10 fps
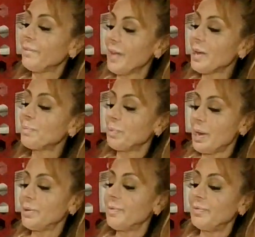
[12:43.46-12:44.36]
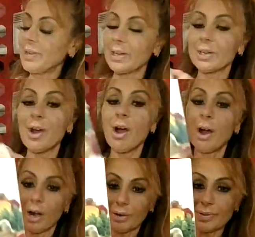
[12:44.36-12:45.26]
Flatbread Vegan
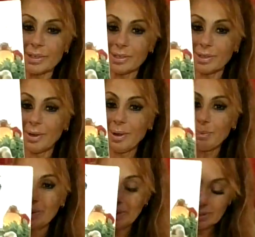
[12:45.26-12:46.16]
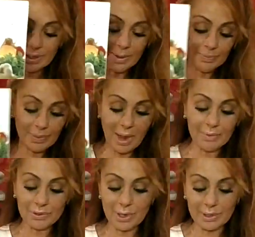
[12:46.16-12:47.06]
Harvest Pizza. I
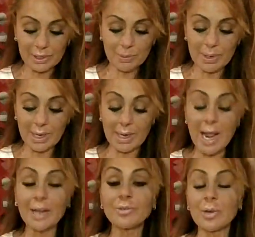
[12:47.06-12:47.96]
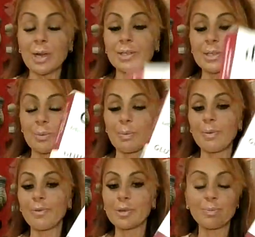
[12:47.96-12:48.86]
haven't tried this one, and I had tried this one
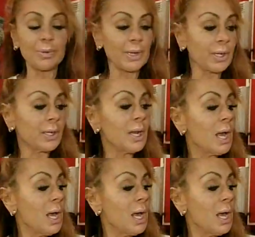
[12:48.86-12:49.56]
before. It's pretty good.